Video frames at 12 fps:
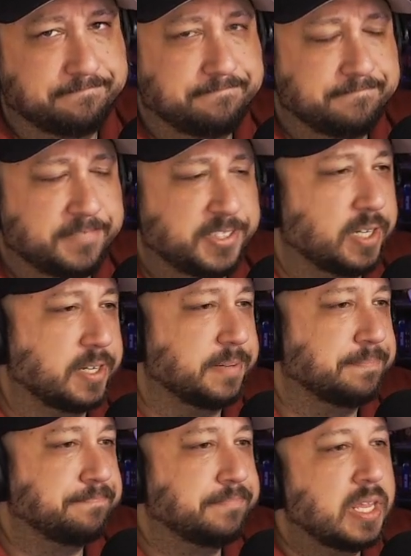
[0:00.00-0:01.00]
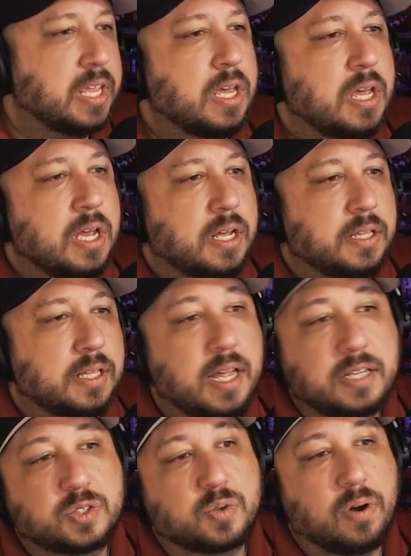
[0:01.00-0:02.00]
suck it. The
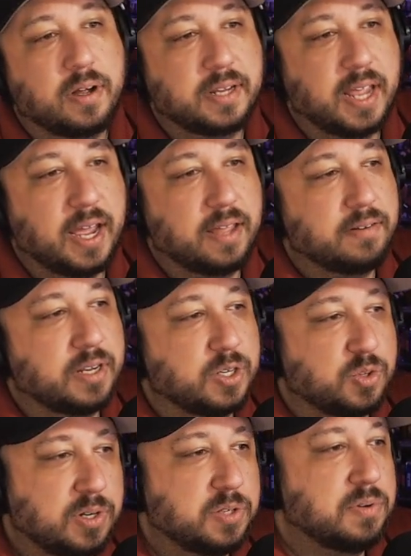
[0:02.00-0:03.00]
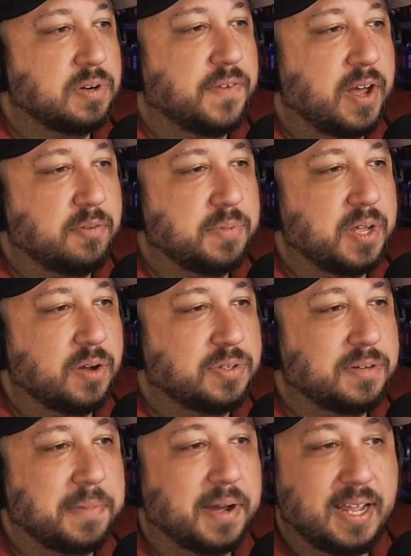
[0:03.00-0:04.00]
next Quad gathering in 2025 will be
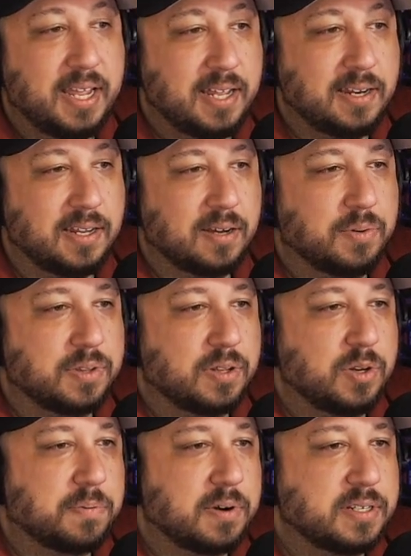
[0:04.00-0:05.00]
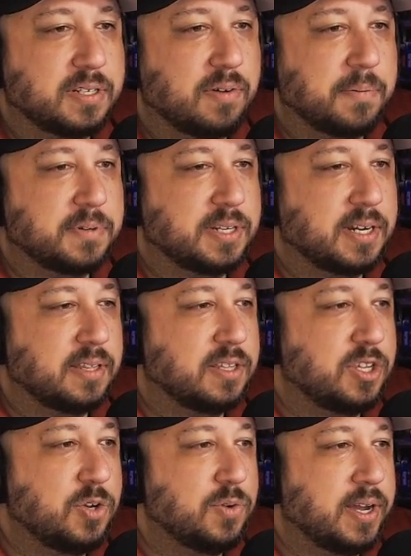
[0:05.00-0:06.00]
hosted by India with a new president representing the
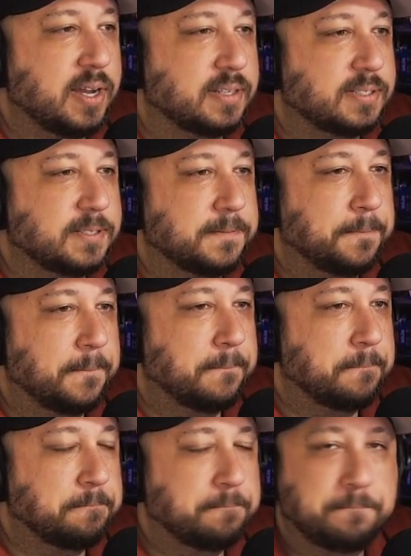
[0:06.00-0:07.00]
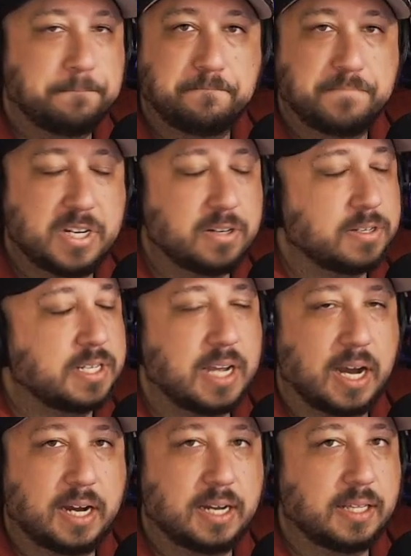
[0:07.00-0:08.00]
U.S. Dear
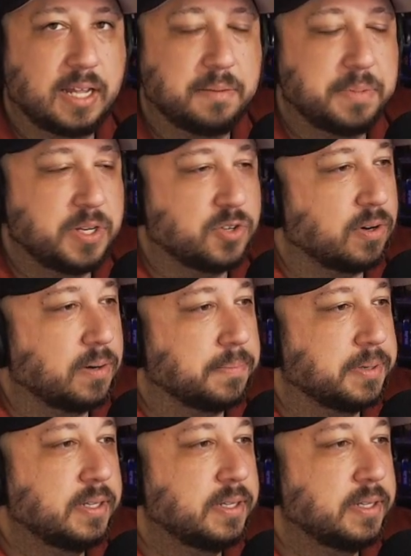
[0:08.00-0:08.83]
God, let it be Trump.